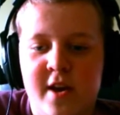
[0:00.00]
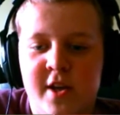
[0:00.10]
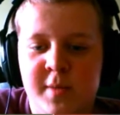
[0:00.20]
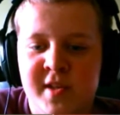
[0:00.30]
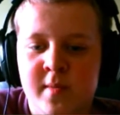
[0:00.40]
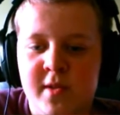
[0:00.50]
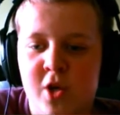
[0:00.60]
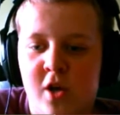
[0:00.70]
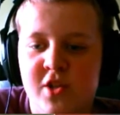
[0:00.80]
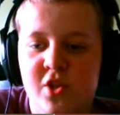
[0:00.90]
Specimen is
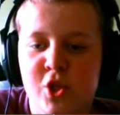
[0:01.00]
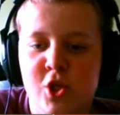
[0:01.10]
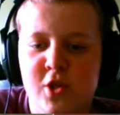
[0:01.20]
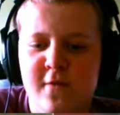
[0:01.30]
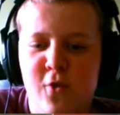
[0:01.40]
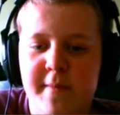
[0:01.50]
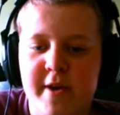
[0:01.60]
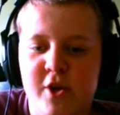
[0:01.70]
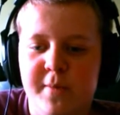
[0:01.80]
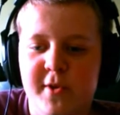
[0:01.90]
constantly changing form and
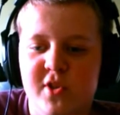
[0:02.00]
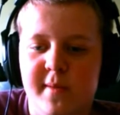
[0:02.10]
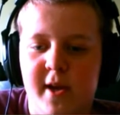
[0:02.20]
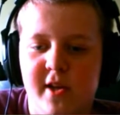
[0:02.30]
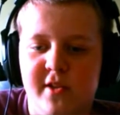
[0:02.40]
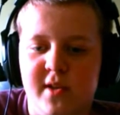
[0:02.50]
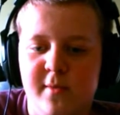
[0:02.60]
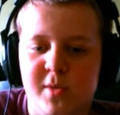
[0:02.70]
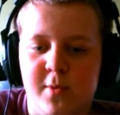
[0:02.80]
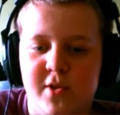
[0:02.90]
attributes depending on
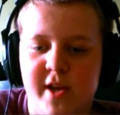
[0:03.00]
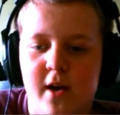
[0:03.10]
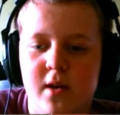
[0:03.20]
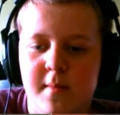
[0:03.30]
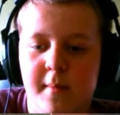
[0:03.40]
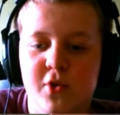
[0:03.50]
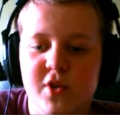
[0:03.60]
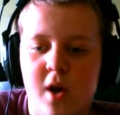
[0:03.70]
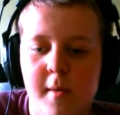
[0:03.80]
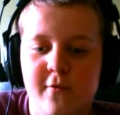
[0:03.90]
subject's personality, but most
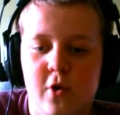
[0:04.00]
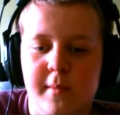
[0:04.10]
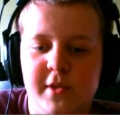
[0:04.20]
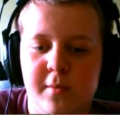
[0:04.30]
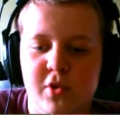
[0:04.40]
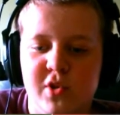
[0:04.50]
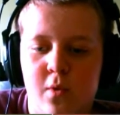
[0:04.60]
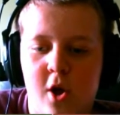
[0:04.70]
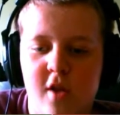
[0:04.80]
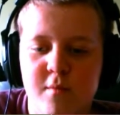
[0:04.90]
common form resembles a
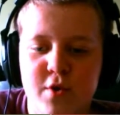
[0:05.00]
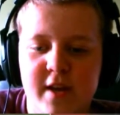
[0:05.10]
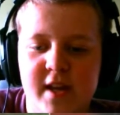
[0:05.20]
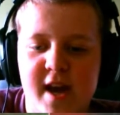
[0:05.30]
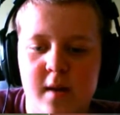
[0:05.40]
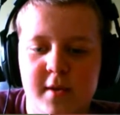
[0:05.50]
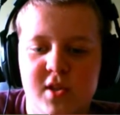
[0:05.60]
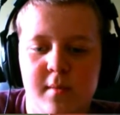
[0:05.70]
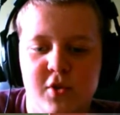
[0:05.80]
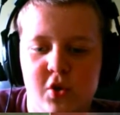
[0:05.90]
wall of moving anatomy
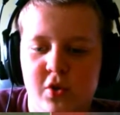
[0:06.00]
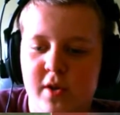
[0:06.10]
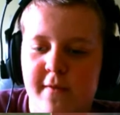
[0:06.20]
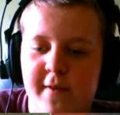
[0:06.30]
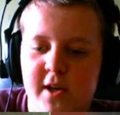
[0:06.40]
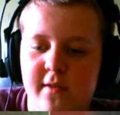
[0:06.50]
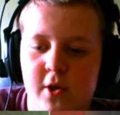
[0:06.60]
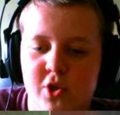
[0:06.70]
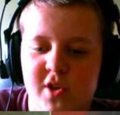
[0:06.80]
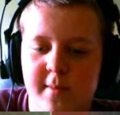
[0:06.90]
symbols, only effective
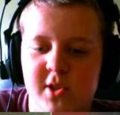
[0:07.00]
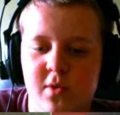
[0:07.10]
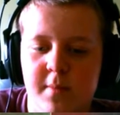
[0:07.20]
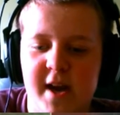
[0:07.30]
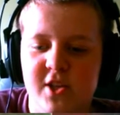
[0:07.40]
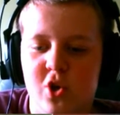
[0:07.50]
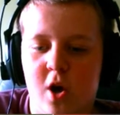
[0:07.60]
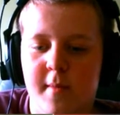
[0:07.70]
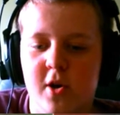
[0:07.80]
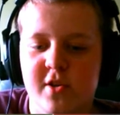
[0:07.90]
on subjects with a past
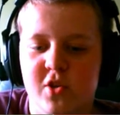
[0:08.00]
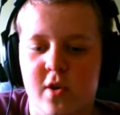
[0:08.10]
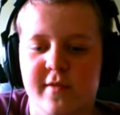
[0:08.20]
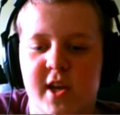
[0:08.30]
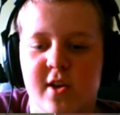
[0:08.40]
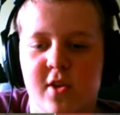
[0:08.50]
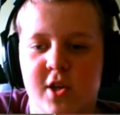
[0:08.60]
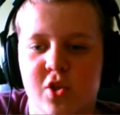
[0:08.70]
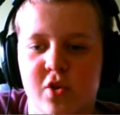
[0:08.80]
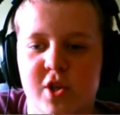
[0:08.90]
trauma or history of
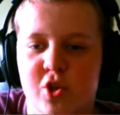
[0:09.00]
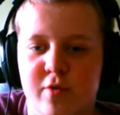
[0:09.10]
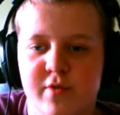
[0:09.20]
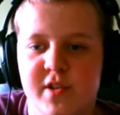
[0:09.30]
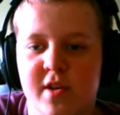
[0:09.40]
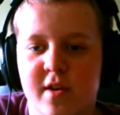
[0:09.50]
psychological issues.